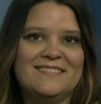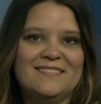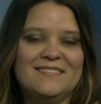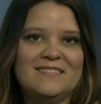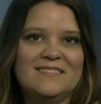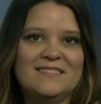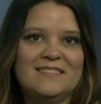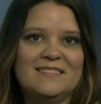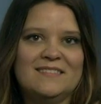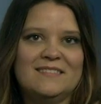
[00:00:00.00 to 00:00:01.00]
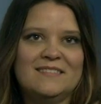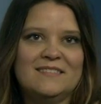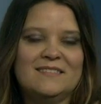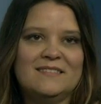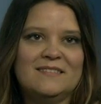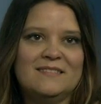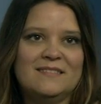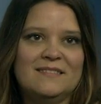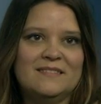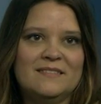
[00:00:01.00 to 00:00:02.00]

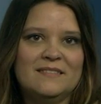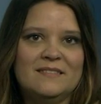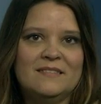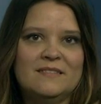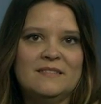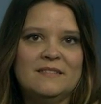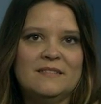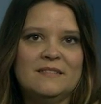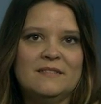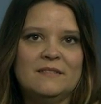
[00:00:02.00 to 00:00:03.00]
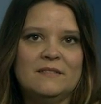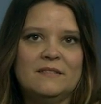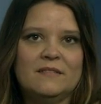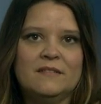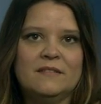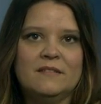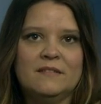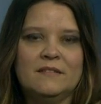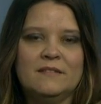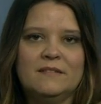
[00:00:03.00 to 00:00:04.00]

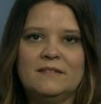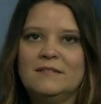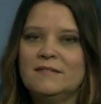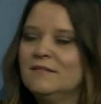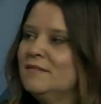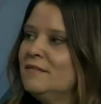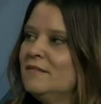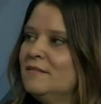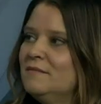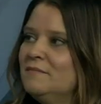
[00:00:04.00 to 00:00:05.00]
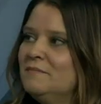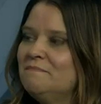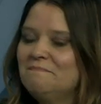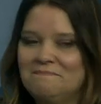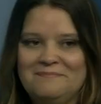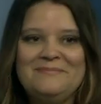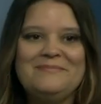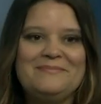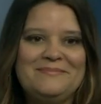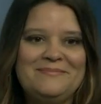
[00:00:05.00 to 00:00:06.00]
This person isn't speaking.